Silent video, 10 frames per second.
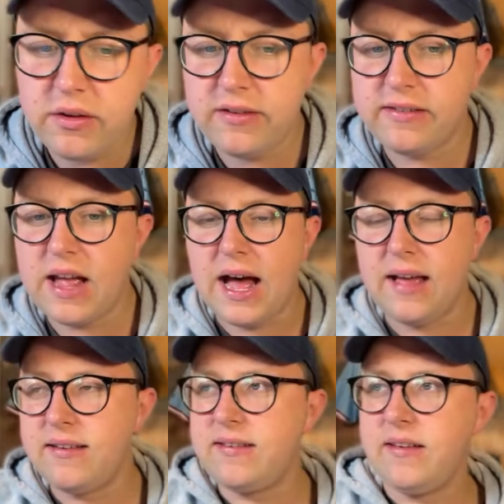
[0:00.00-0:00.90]
of
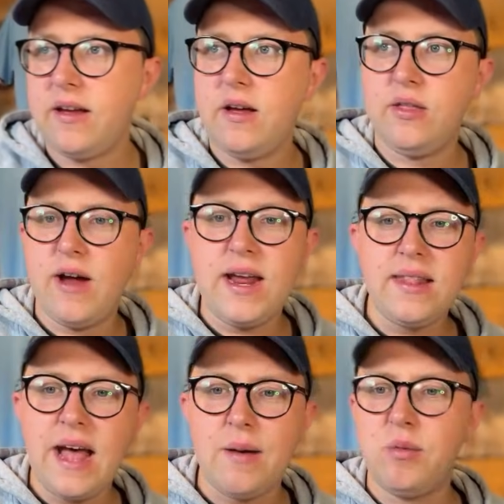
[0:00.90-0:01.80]
stats, there
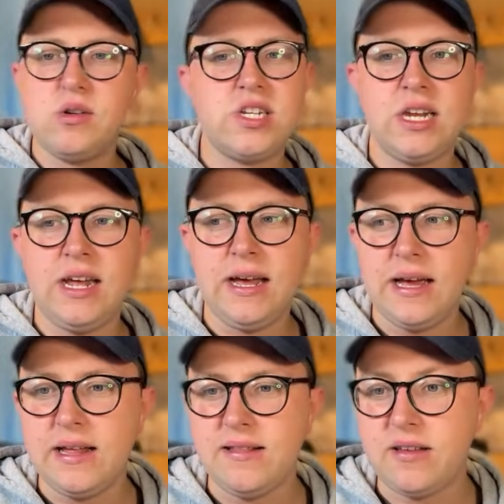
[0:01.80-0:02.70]
ain't that much in
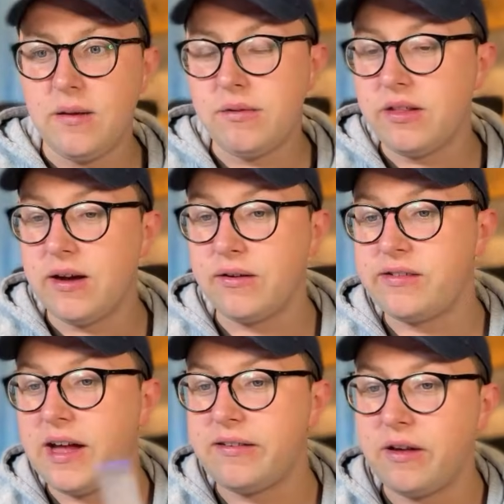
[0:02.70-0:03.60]
it in terms of those
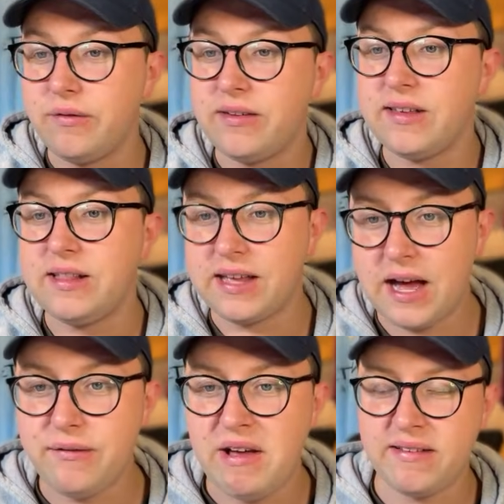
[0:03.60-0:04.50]
stats. Obviously, the
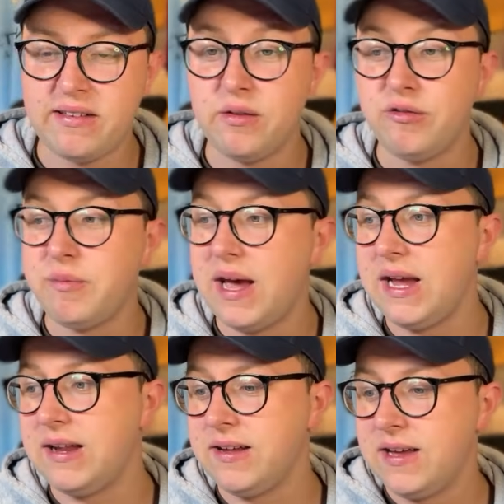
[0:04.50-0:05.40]
caveats that we've
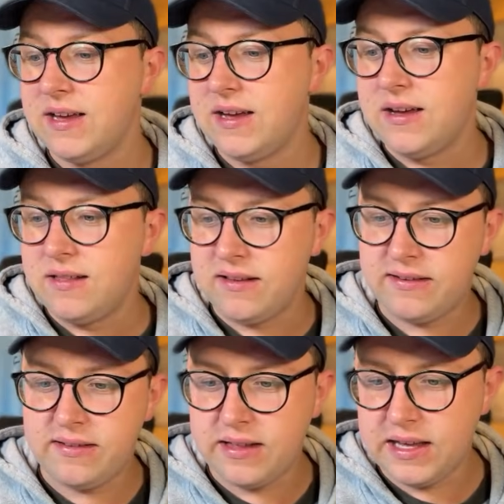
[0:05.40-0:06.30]
made,
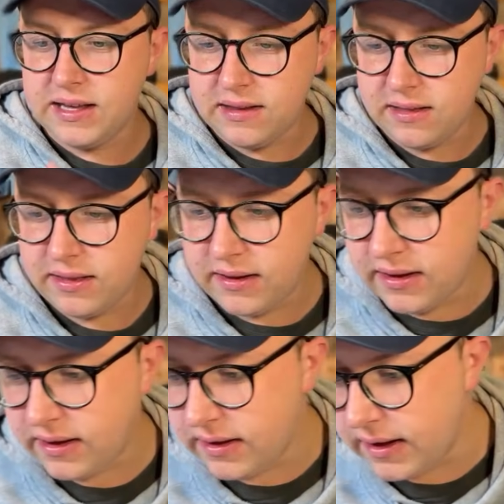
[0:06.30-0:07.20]
the
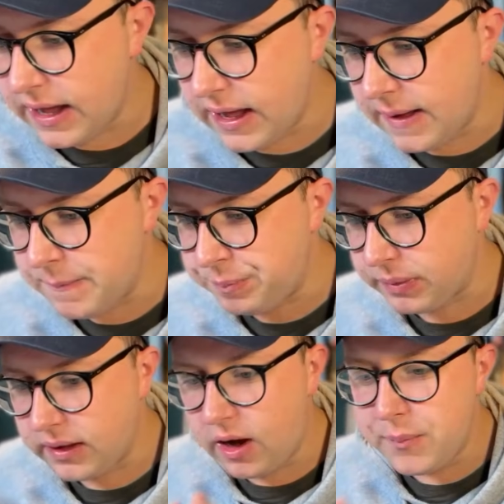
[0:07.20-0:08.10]

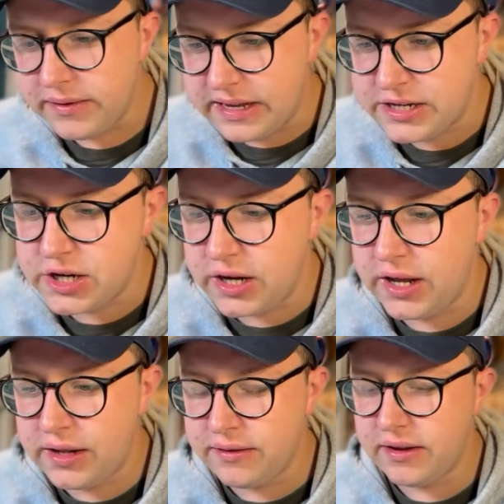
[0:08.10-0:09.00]

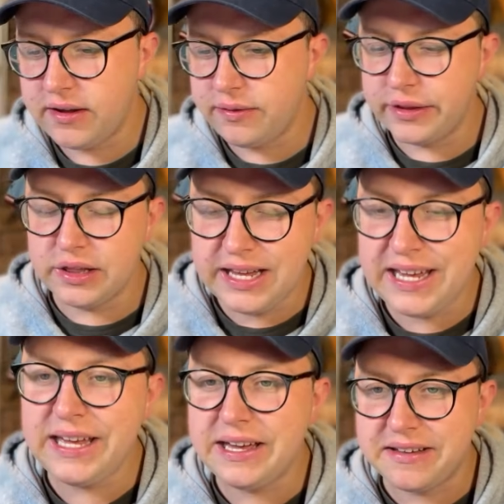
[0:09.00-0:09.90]
opposition, the
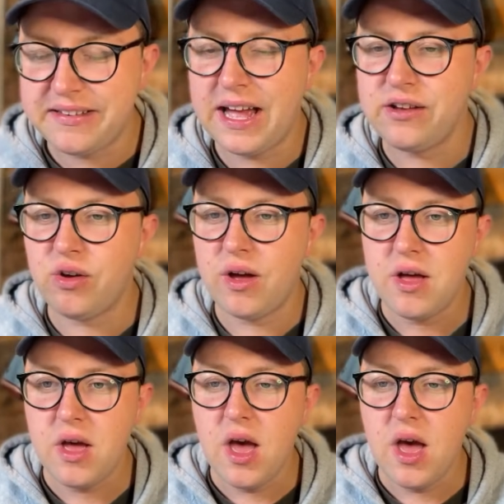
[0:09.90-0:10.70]
league, etc.